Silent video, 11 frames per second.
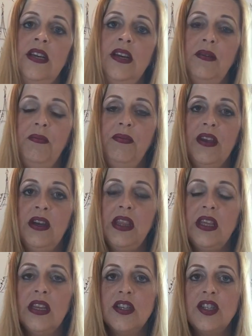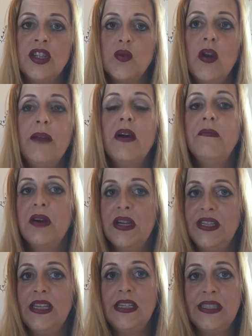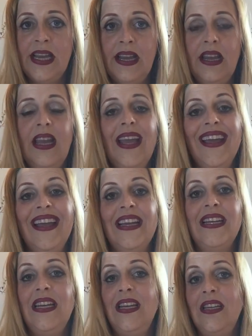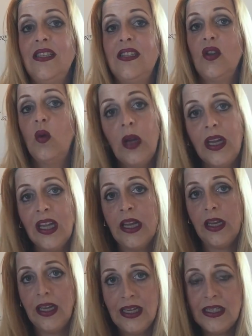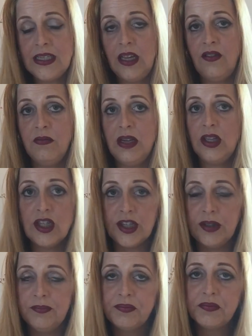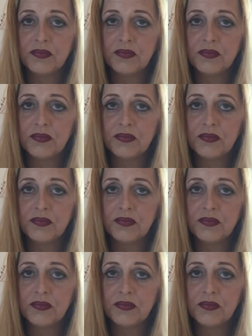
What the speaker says: I think that's just where my mindset's at, and it's quick and easy for me to do.